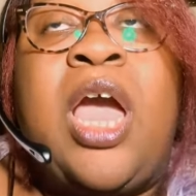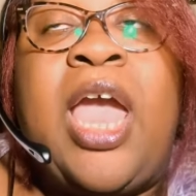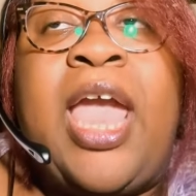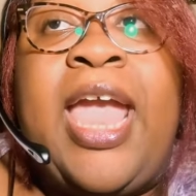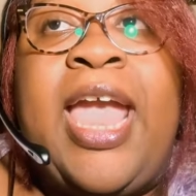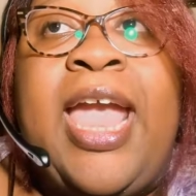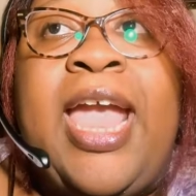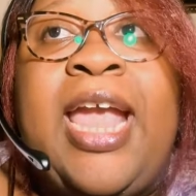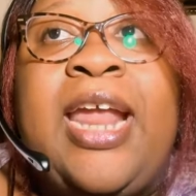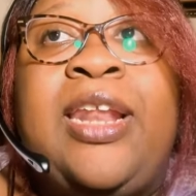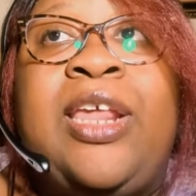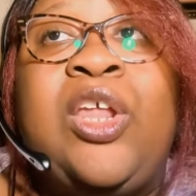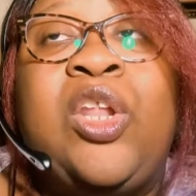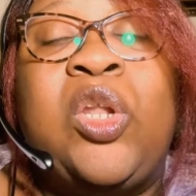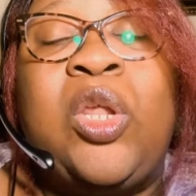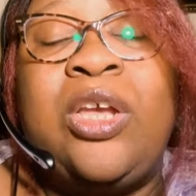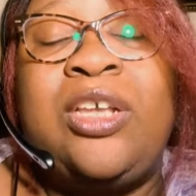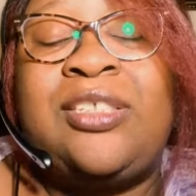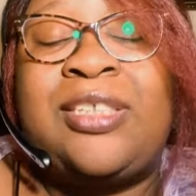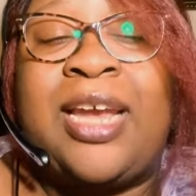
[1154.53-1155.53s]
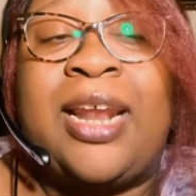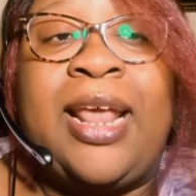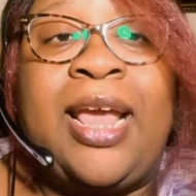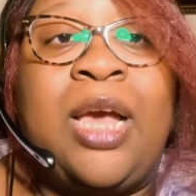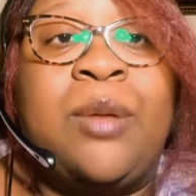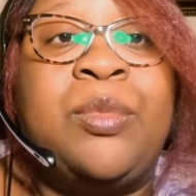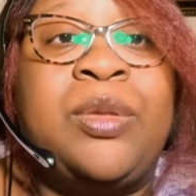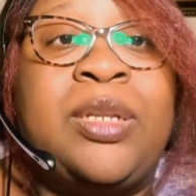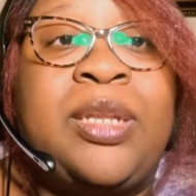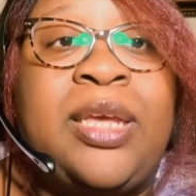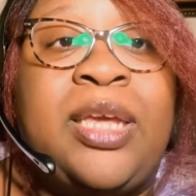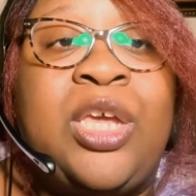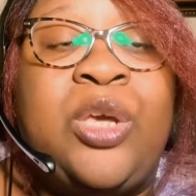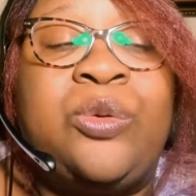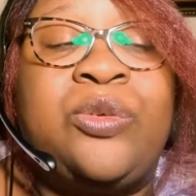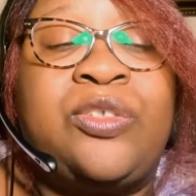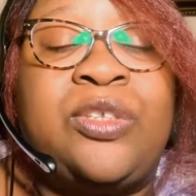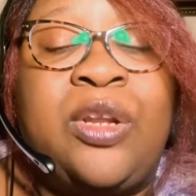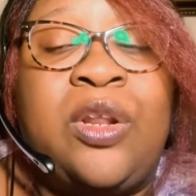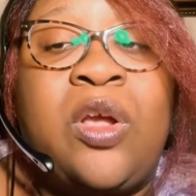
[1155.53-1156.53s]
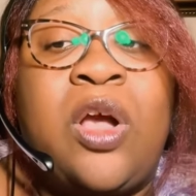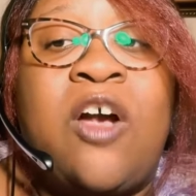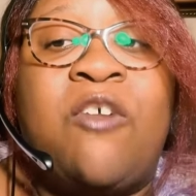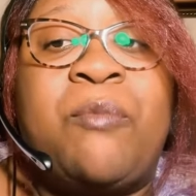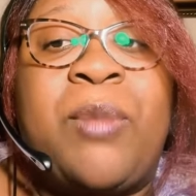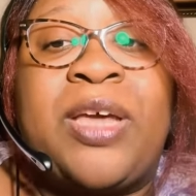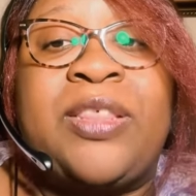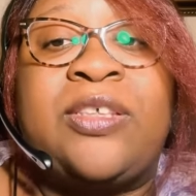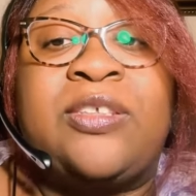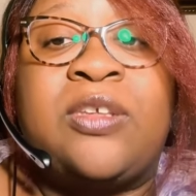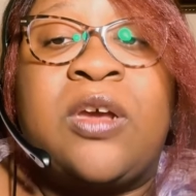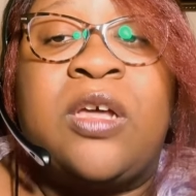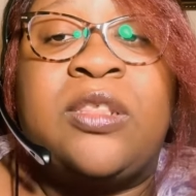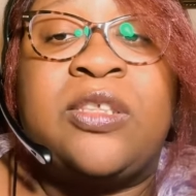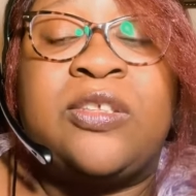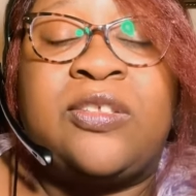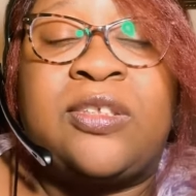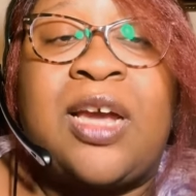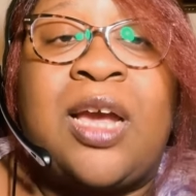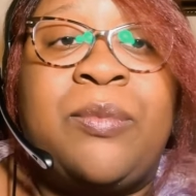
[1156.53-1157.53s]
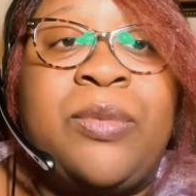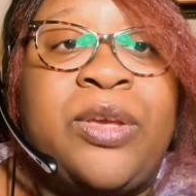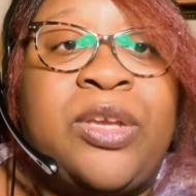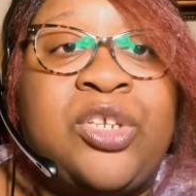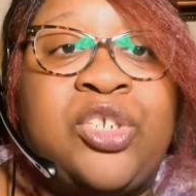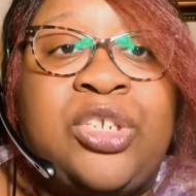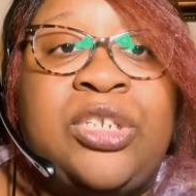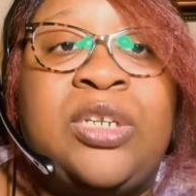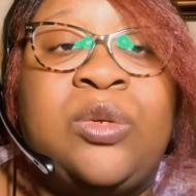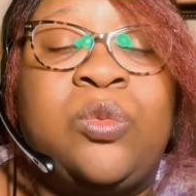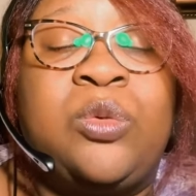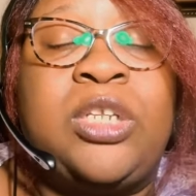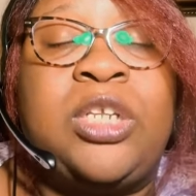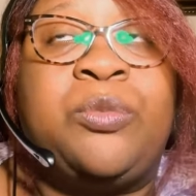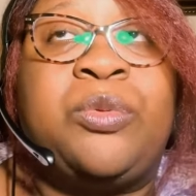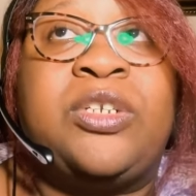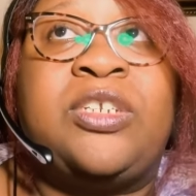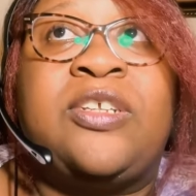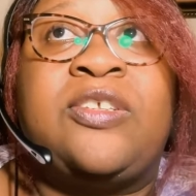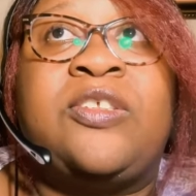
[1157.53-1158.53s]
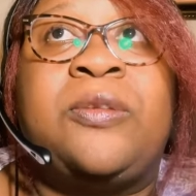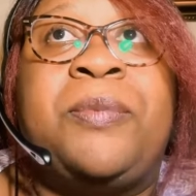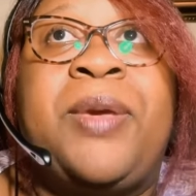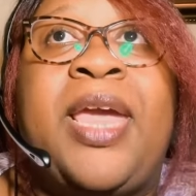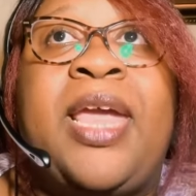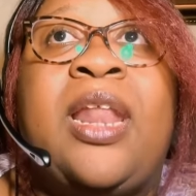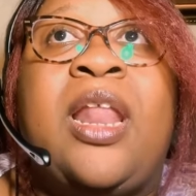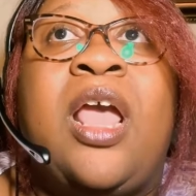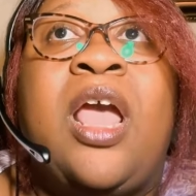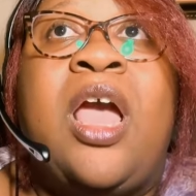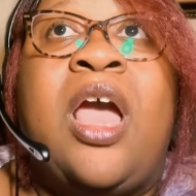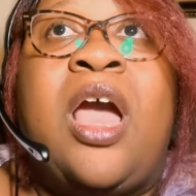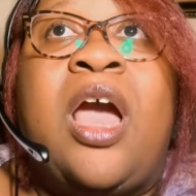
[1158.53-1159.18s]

And he looks at Emily, who was sitting off by this on the side because she didn't really participate.